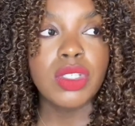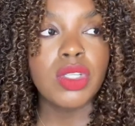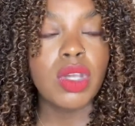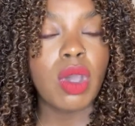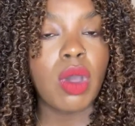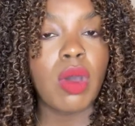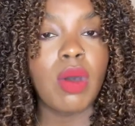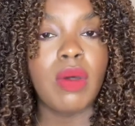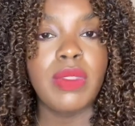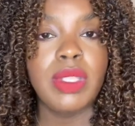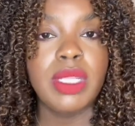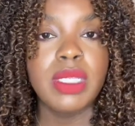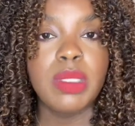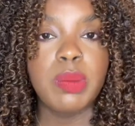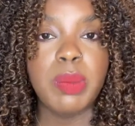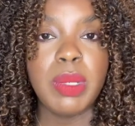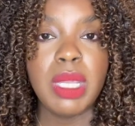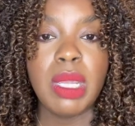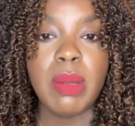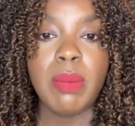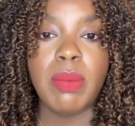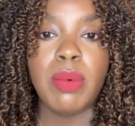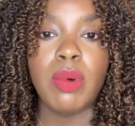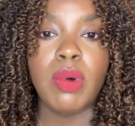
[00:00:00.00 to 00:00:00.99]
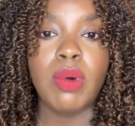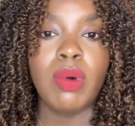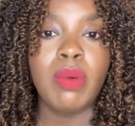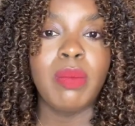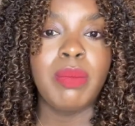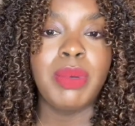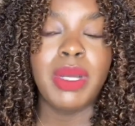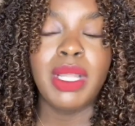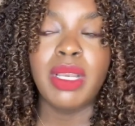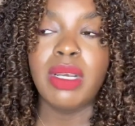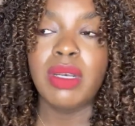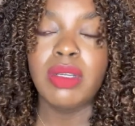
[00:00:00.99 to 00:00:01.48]
to all these
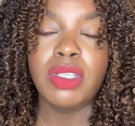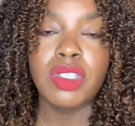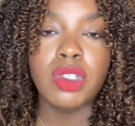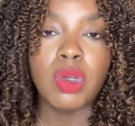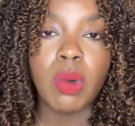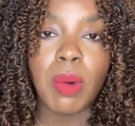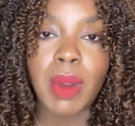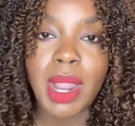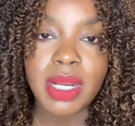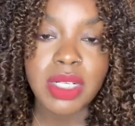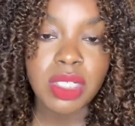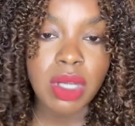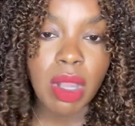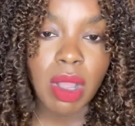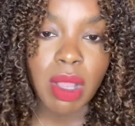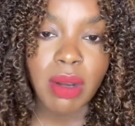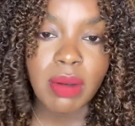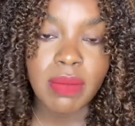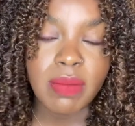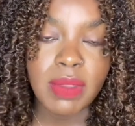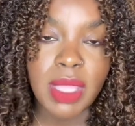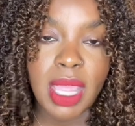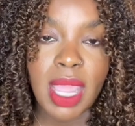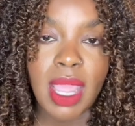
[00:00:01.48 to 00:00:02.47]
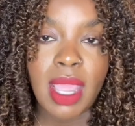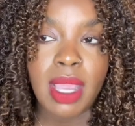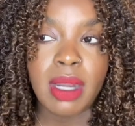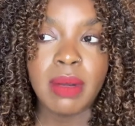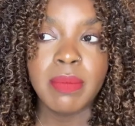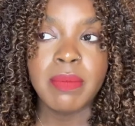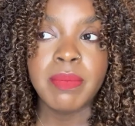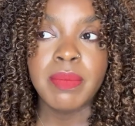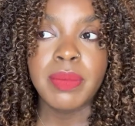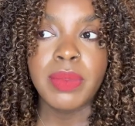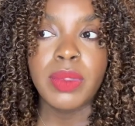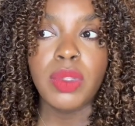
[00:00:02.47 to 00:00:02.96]
people, but scratch all of that,